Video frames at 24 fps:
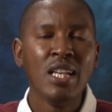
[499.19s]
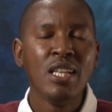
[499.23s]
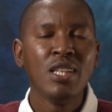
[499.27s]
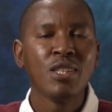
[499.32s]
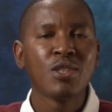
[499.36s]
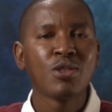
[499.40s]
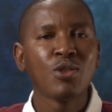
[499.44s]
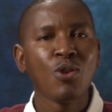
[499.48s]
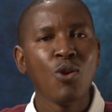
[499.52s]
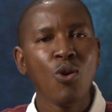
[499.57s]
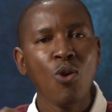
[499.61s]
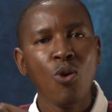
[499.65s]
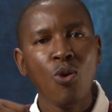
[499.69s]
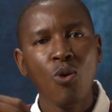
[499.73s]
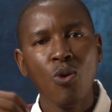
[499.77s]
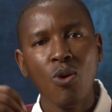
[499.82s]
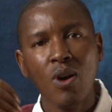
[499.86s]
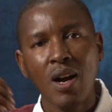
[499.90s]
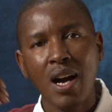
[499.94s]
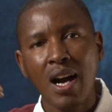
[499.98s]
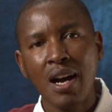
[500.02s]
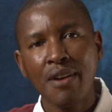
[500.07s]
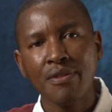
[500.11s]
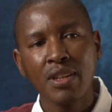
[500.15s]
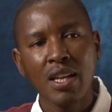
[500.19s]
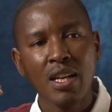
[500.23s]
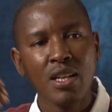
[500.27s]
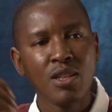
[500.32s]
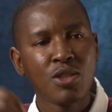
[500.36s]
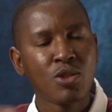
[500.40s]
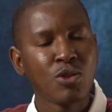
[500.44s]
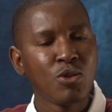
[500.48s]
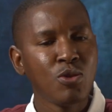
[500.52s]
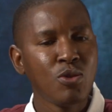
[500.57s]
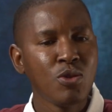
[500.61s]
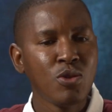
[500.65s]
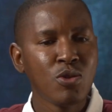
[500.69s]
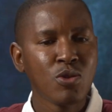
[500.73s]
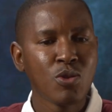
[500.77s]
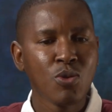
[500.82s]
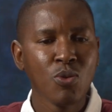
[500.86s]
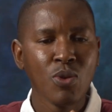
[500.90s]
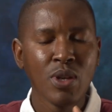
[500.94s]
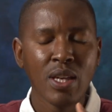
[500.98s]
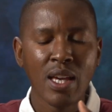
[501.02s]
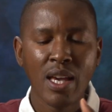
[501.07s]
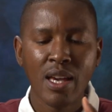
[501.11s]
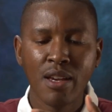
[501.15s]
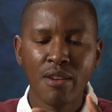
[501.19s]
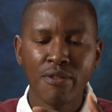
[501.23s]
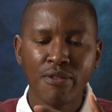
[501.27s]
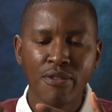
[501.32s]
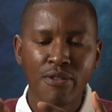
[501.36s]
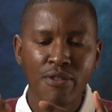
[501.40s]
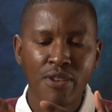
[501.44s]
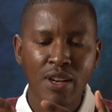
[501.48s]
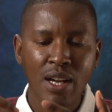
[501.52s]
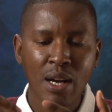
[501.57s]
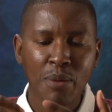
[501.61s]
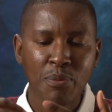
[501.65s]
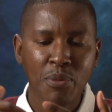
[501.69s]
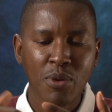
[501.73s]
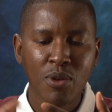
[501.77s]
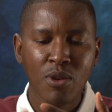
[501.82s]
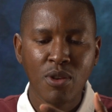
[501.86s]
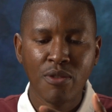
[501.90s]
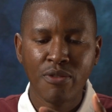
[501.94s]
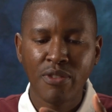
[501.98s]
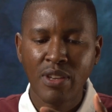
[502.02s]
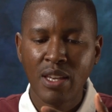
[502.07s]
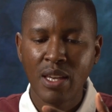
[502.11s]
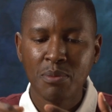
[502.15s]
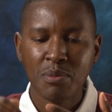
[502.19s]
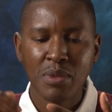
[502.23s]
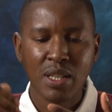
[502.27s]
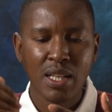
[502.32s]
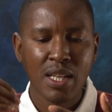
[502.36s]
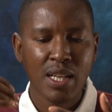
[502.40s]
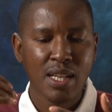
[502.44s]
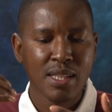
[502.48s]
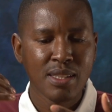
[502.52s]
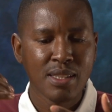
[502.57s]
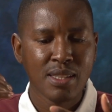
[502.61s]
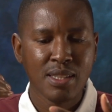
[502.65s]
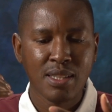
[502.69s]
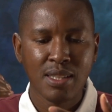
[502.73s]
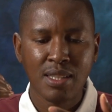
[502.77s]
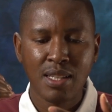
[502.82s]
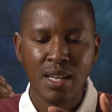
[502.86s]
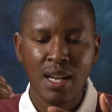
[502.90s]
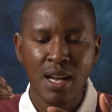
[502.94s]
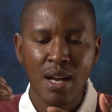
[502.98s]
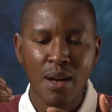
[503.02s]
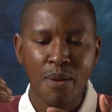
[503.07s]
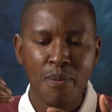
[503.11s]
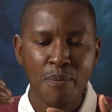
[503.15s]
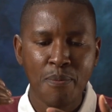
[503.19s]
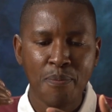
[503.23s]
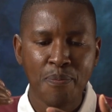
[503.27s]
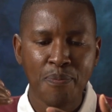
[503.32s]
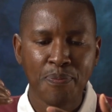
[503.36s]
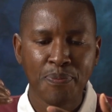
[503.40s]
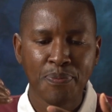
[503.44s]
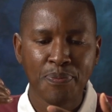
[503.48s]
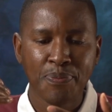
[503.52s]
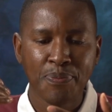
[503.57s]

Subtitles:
So after I shoot, we have a couple of cameras, and